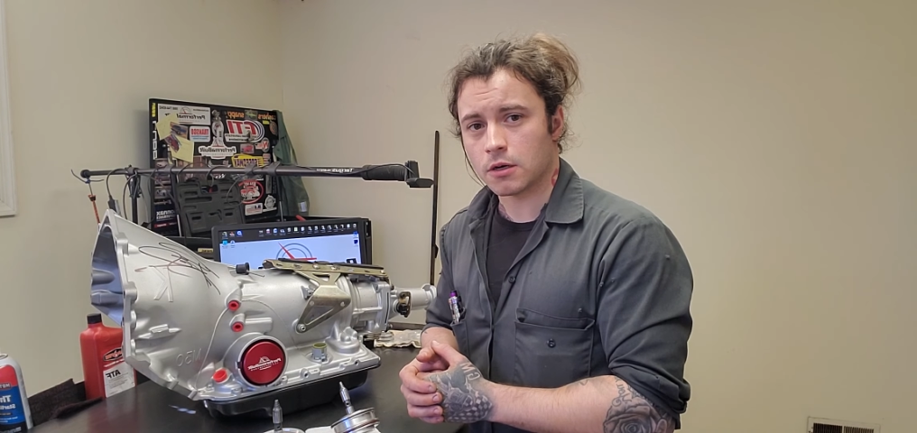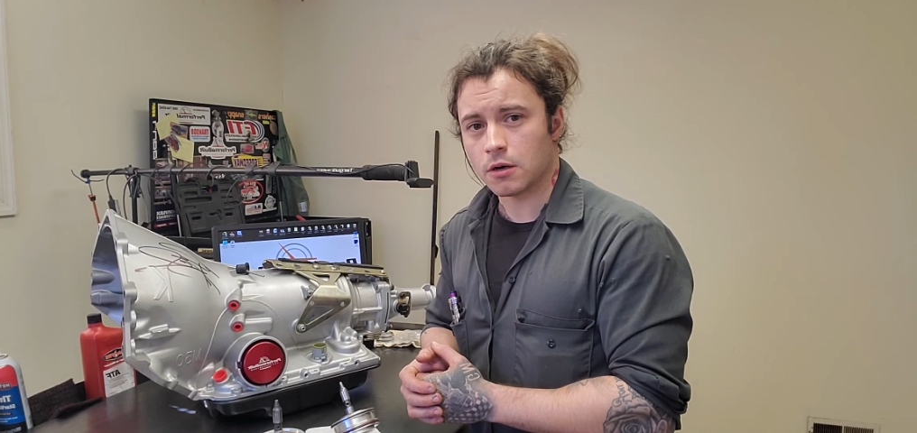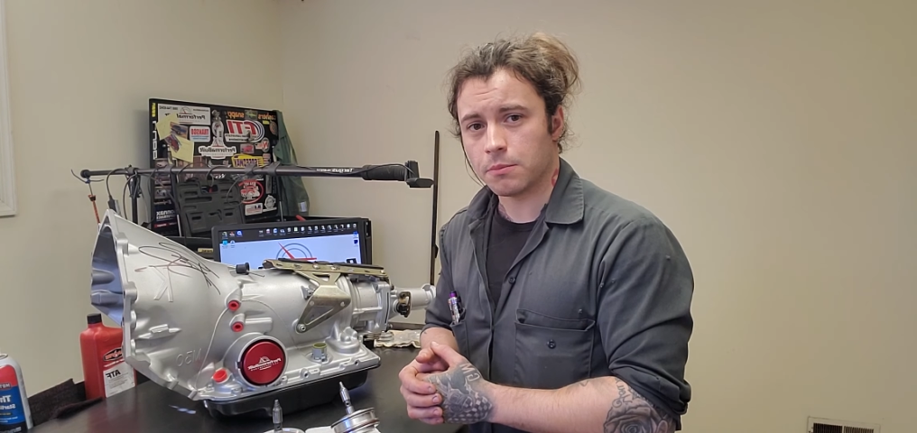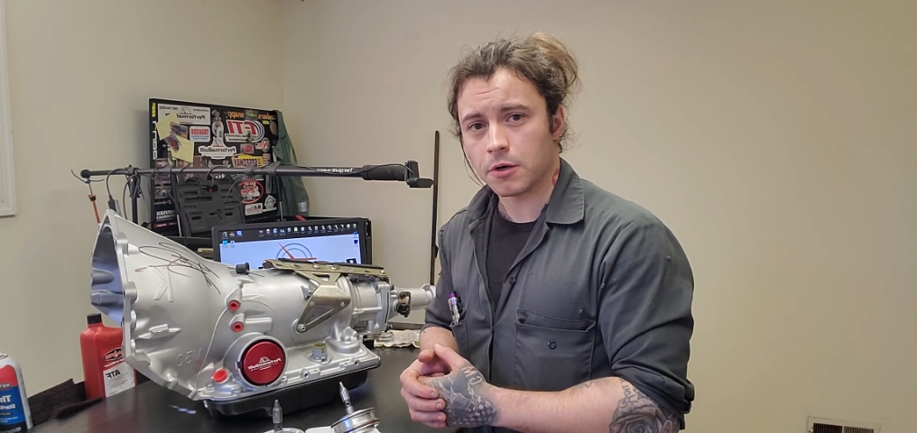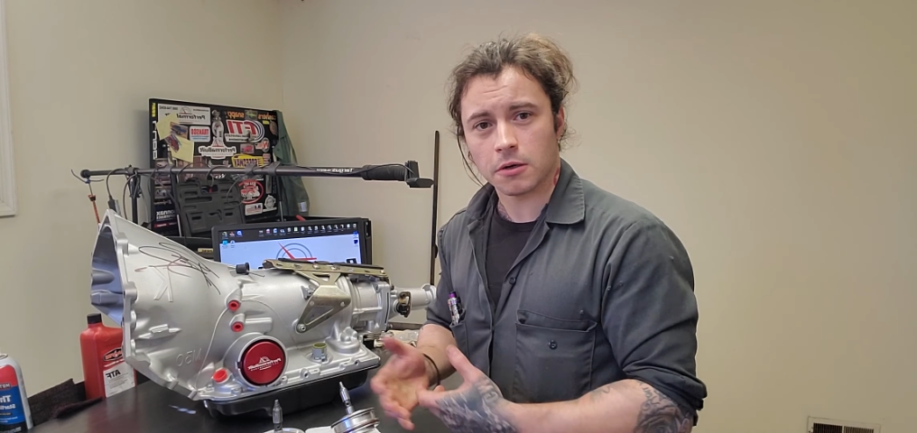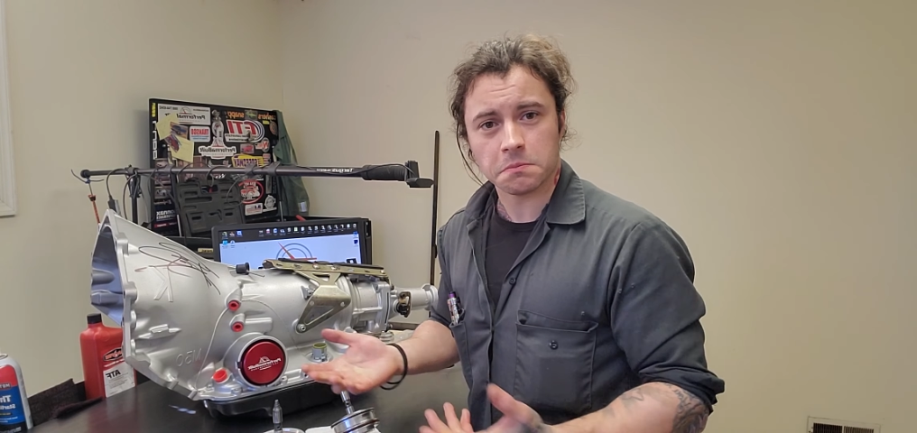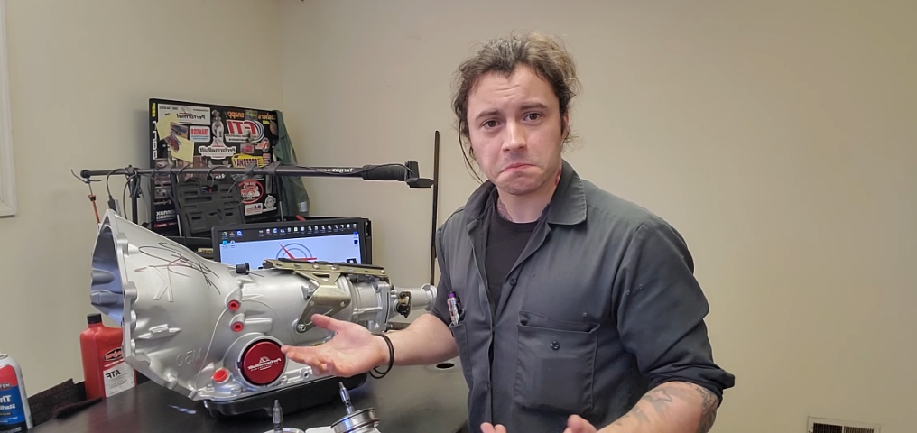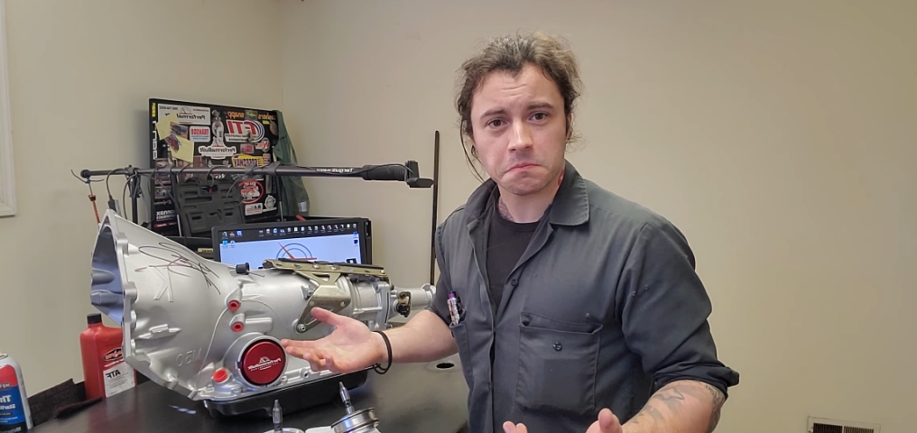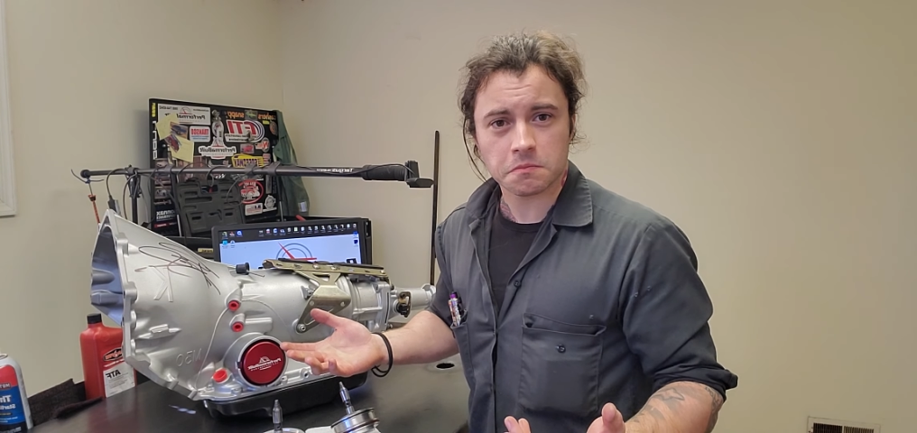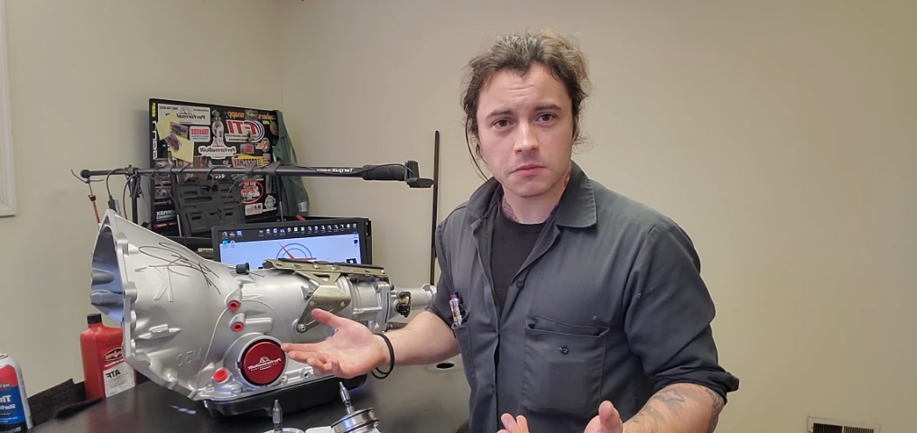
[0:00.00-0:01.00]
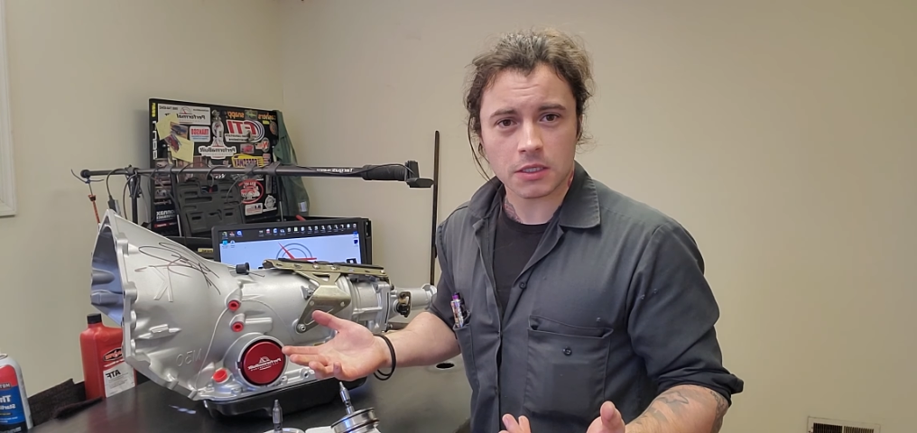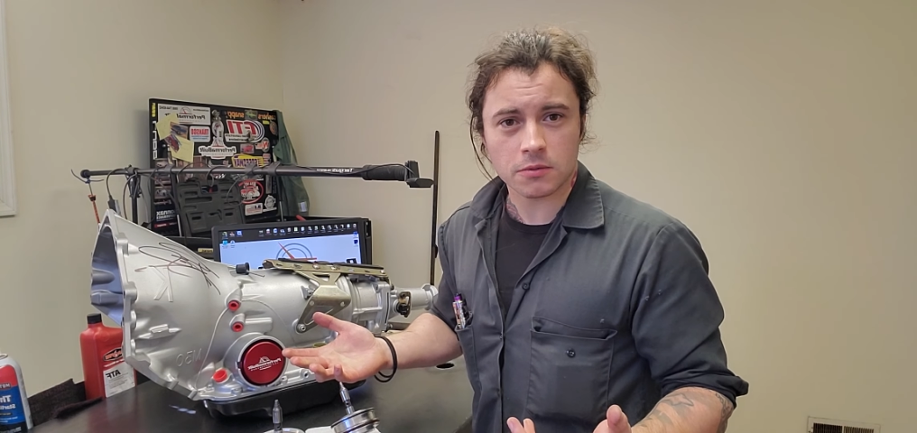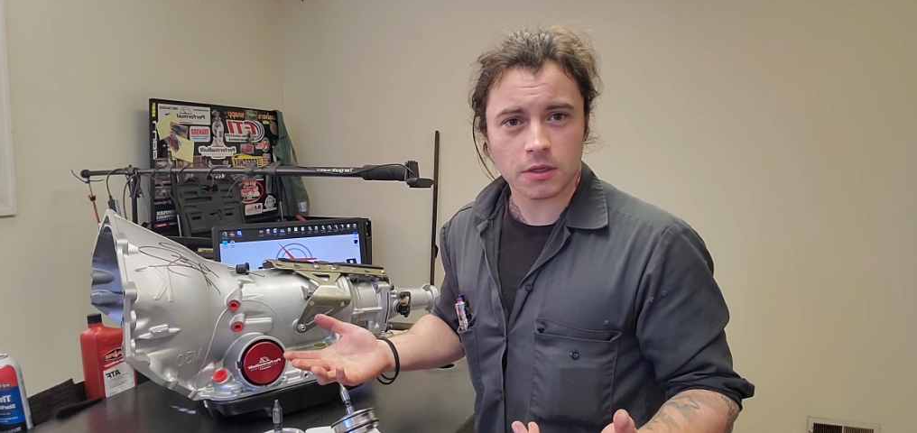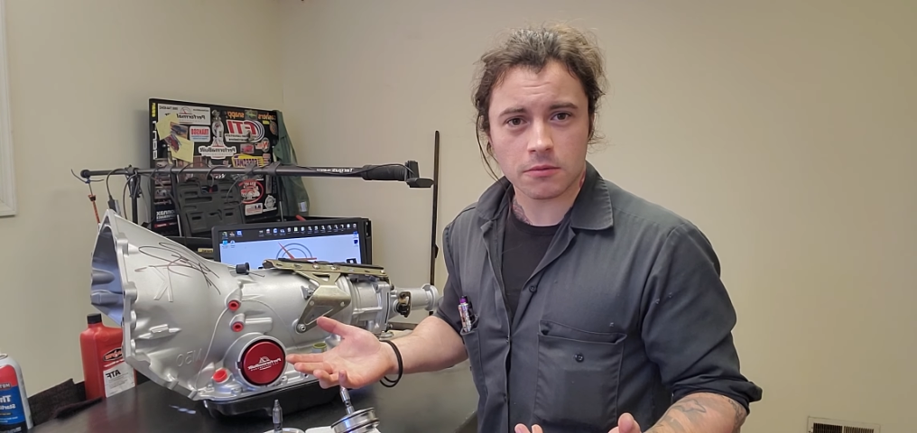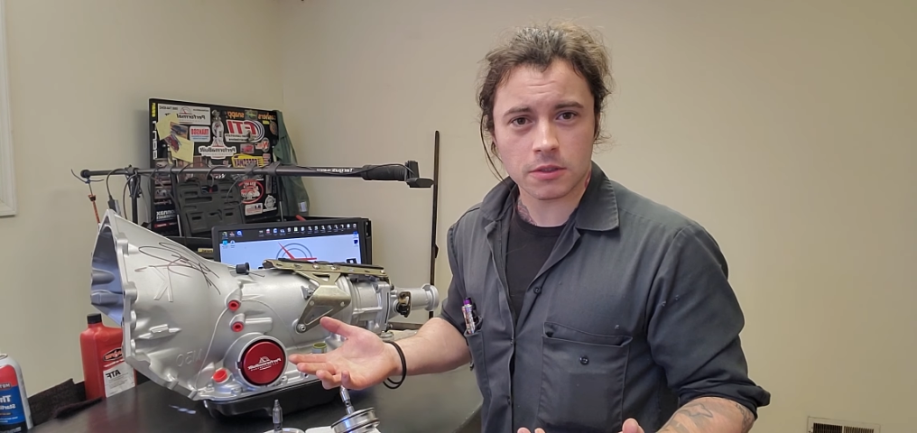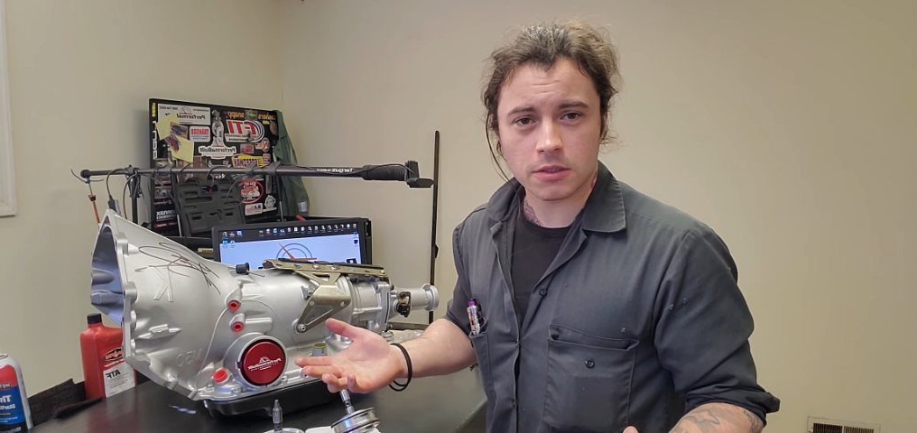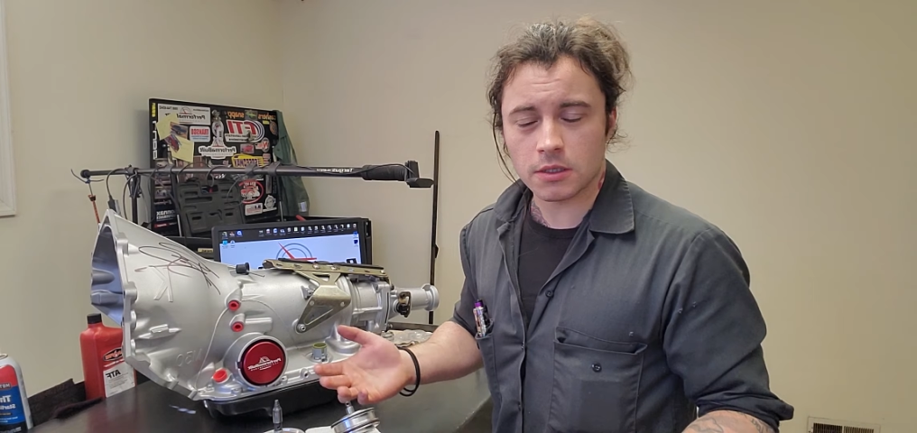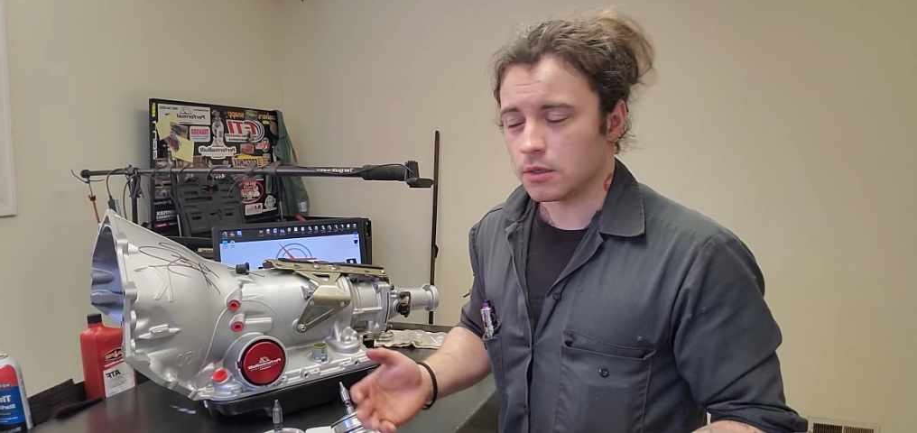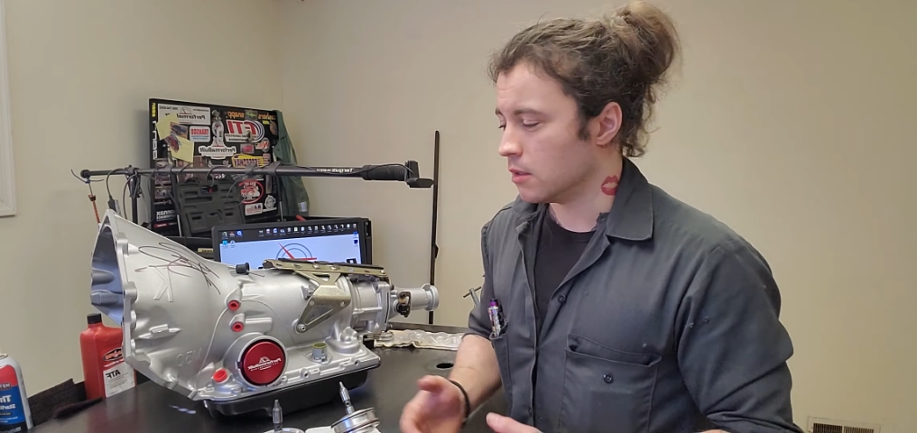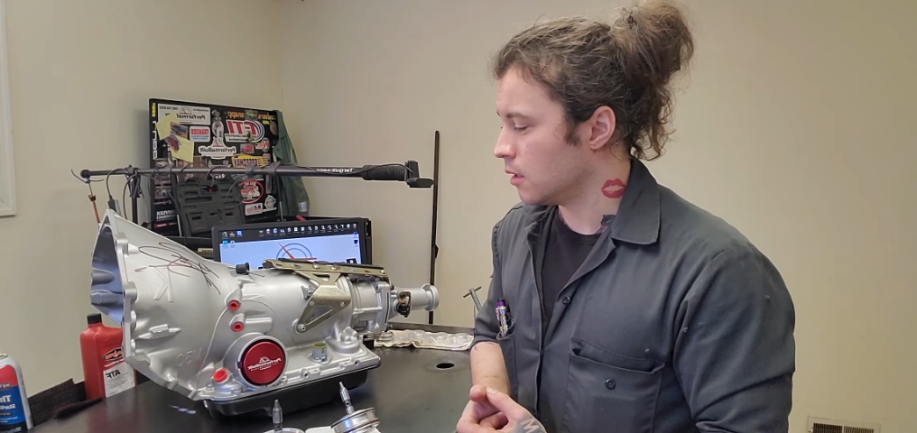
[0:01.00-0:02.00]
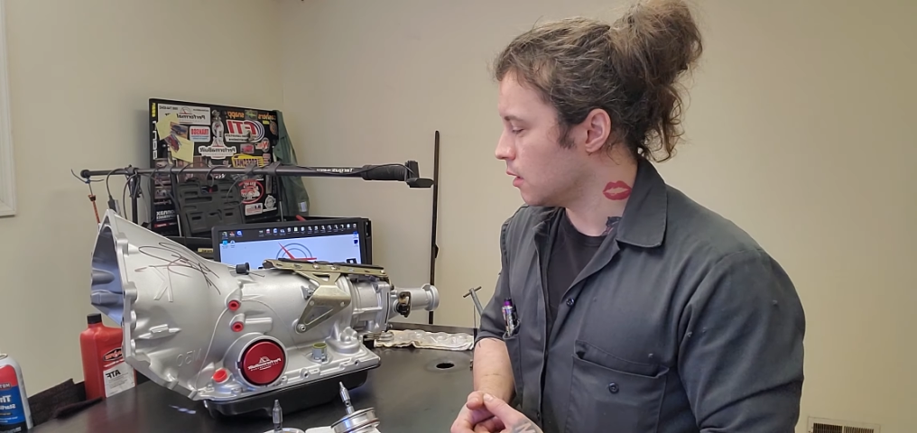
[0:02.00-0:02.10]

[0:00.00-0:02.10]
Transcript: car part. That's what I want to see.